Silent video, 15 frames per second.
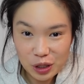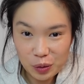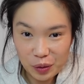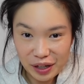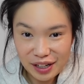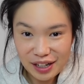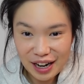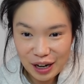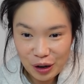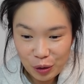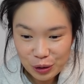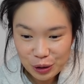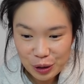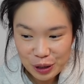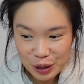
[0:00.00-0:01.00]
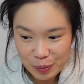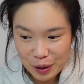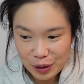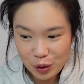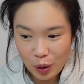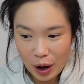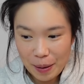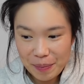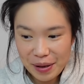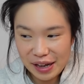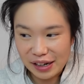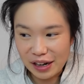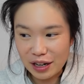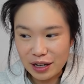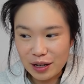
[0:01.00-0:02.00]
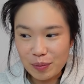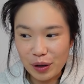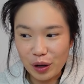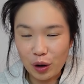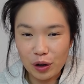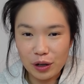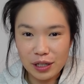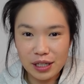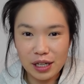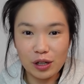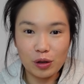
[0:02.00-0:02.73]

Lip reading: sweet, and it also smells quite peanutty because it